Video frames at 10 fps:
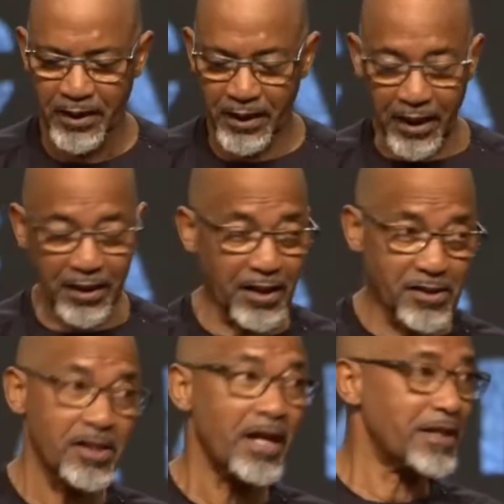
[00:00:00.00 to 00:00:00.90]
It
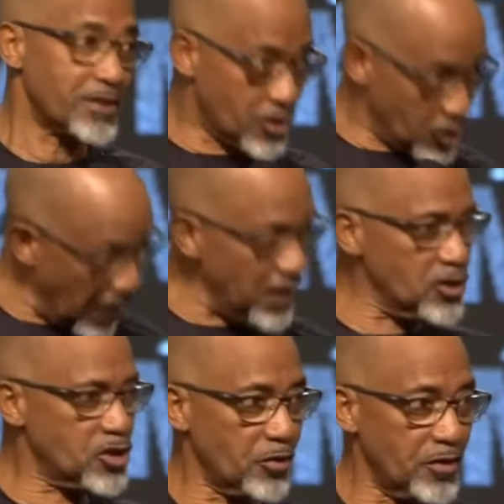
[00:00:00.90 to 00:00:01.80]
is
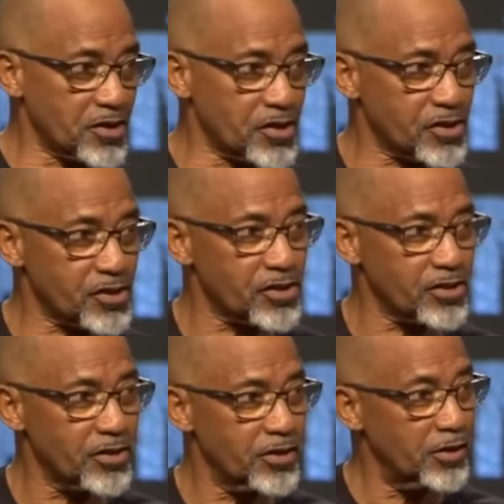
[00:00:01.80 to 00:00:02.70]
dangerous
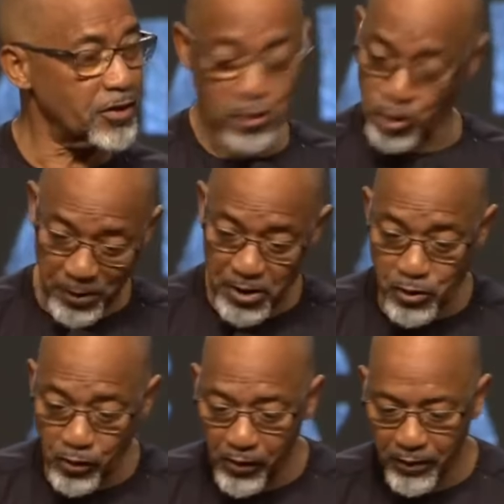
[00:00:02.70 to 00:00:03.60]
to be
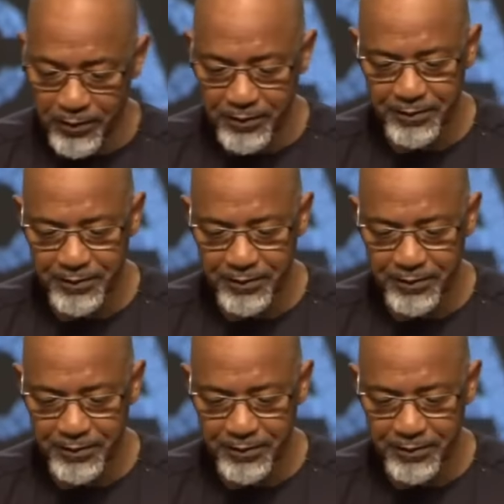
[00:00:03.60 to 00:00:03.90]
strong.